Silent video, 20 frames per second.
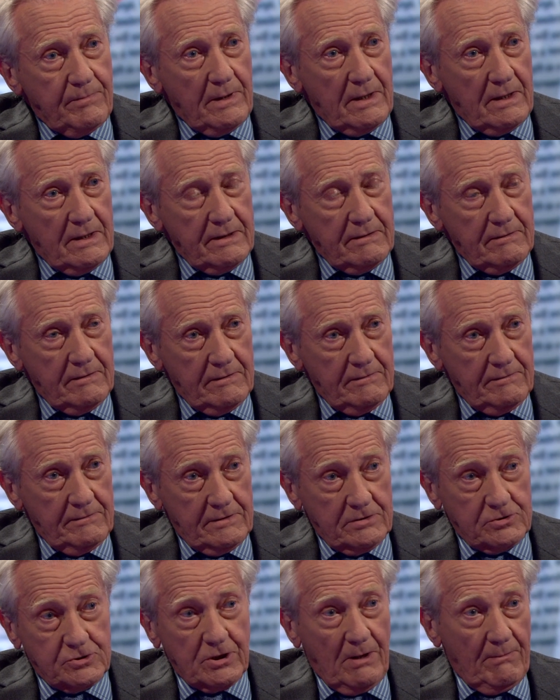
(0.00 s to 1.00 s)
by
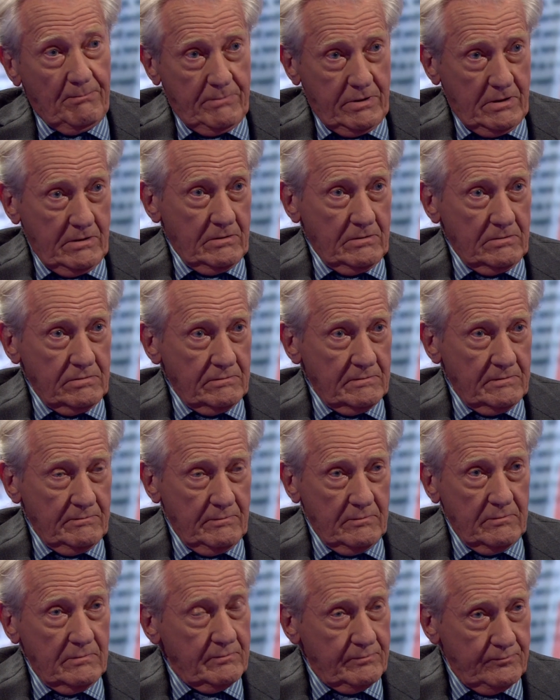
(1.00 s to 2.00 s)
the jumbo
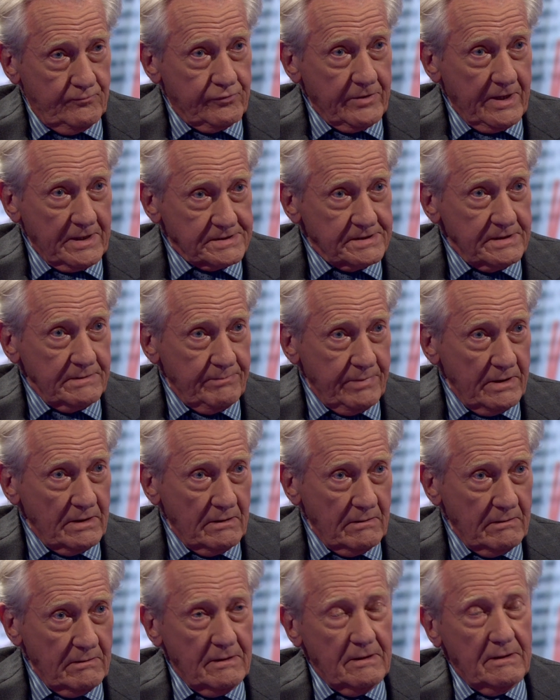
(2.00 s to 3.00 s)
Brexit
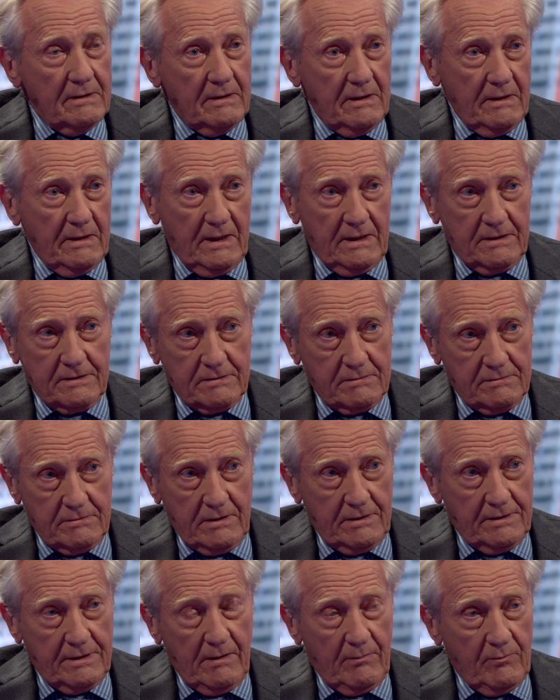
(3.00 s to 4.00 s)
bill and
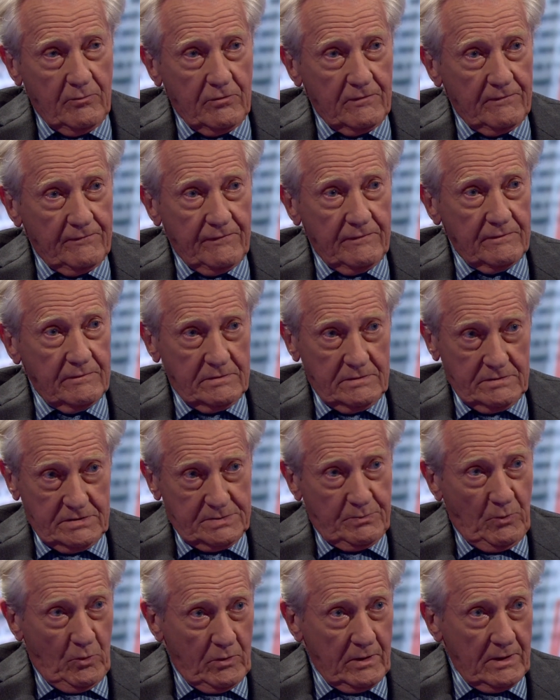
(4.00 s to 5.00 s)
a number of
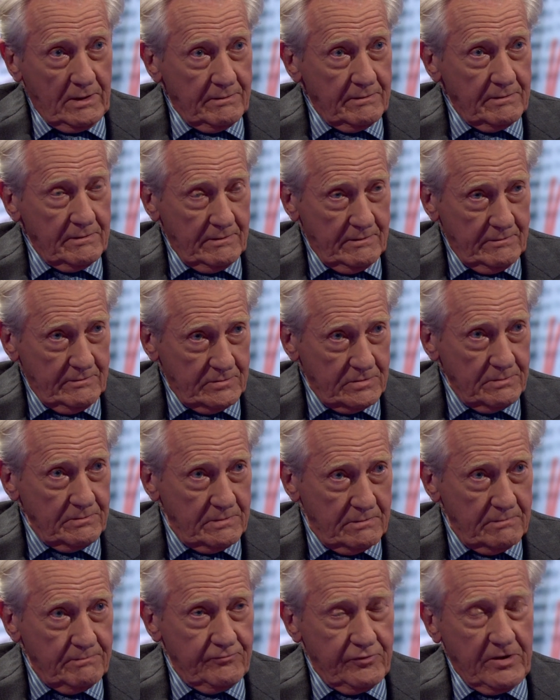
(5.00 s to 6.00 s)
smaller
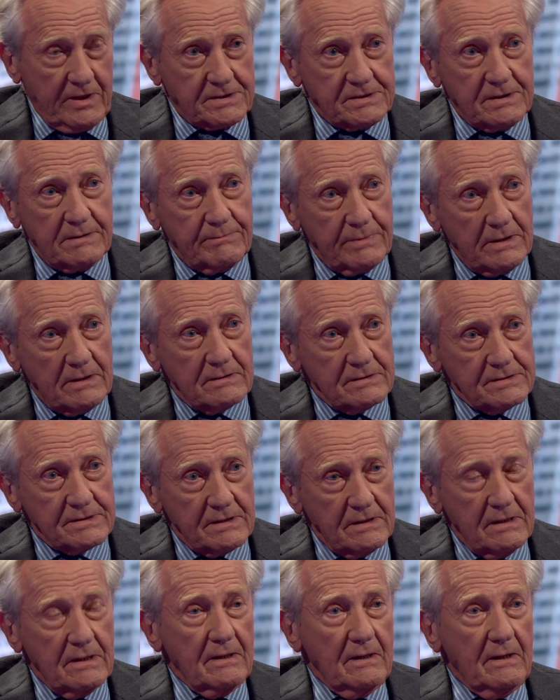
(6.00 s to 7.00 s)
Brexit
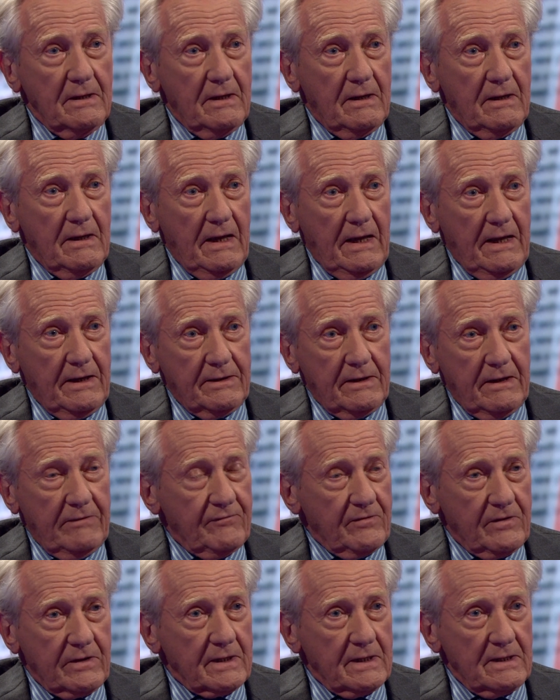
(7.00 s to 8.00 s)
bills, and
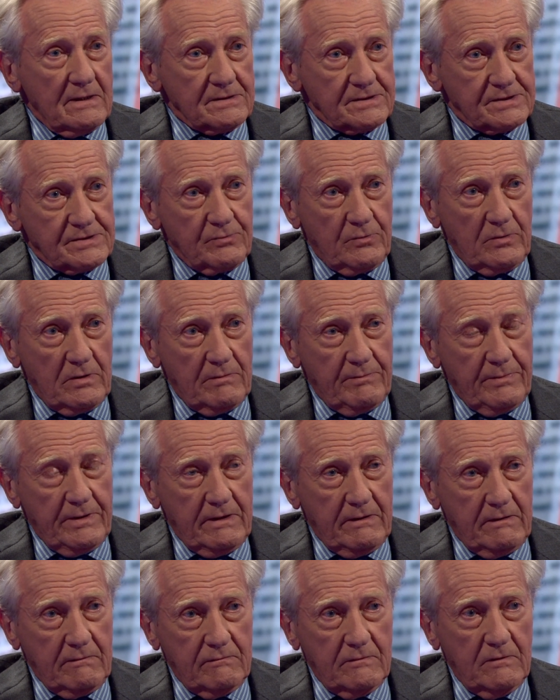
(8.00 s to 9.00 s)
everything else will
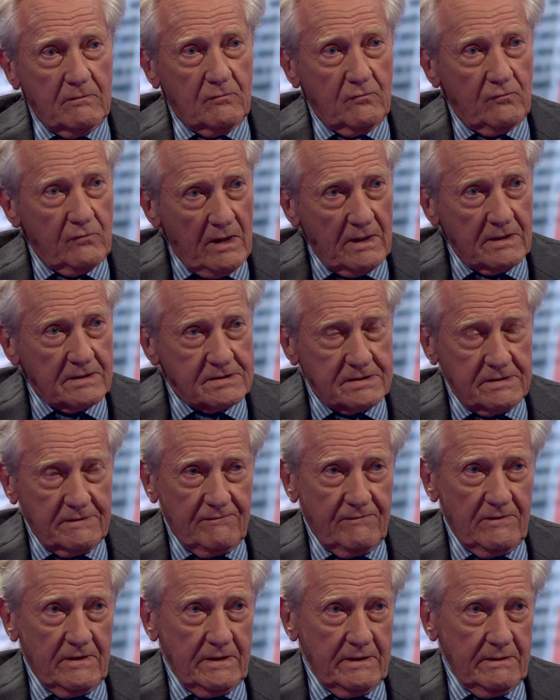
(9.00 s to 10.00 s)
be
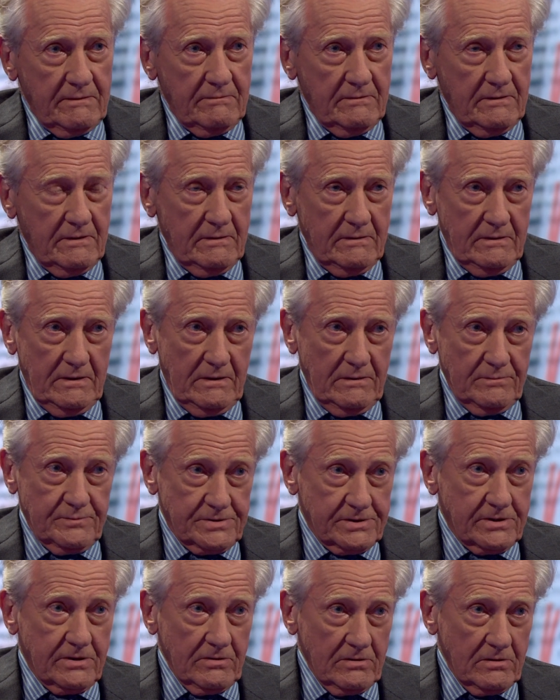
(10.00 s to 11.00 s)
relatively
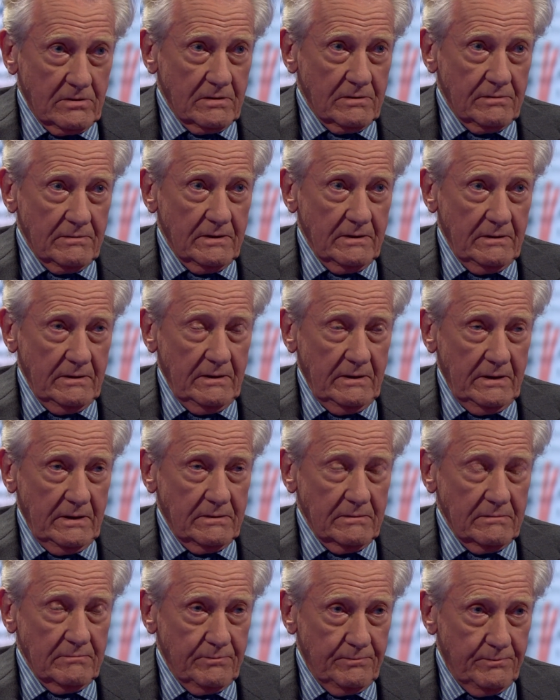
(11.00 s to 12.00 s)
obscure
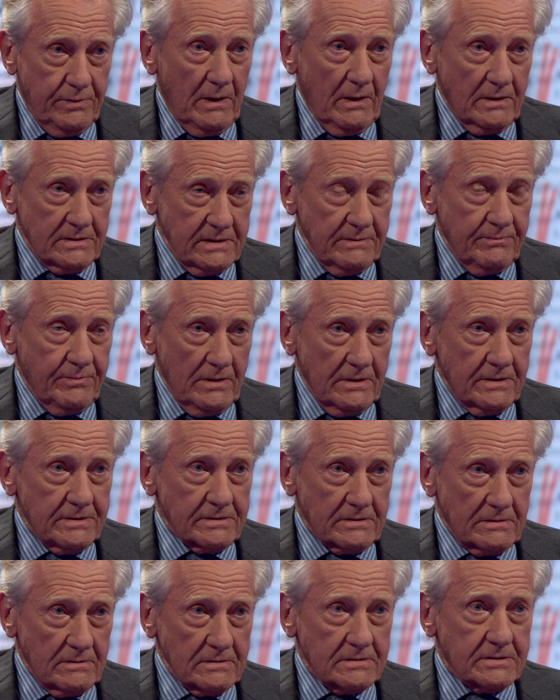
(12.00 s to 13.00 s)
in party
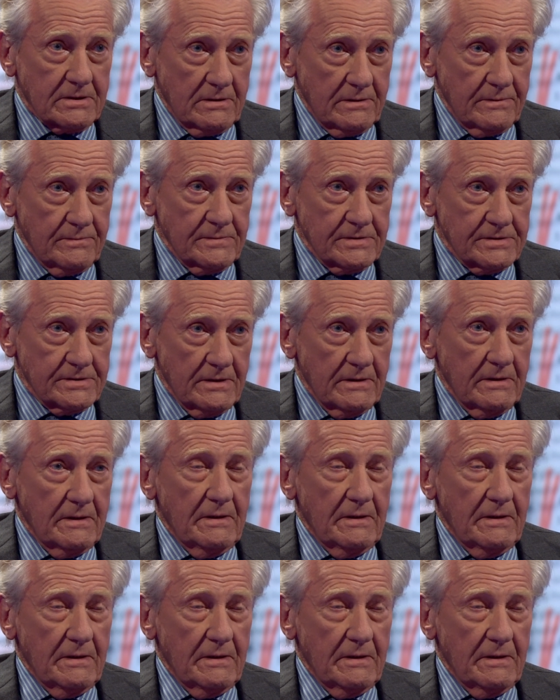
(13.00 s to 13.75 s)
political terms.